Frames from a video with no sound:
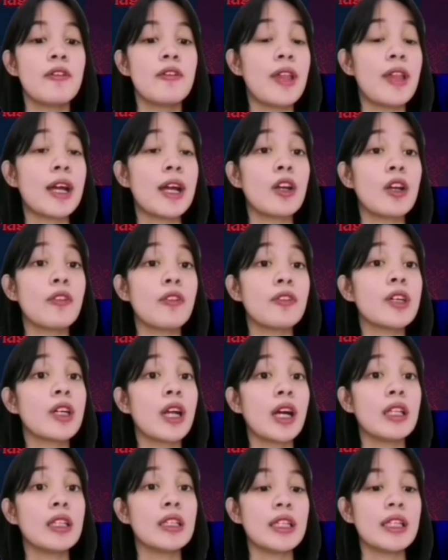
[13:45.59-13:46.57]
flag of the
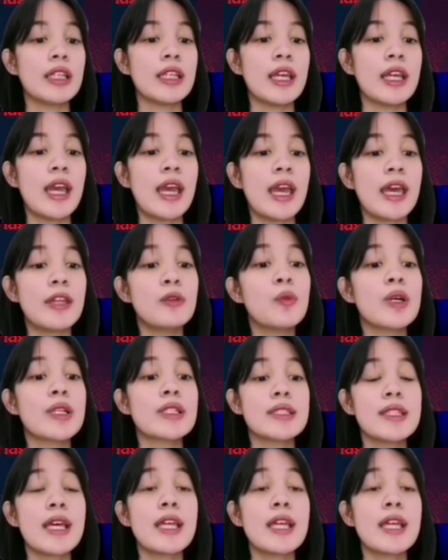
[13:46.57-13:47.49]
country and was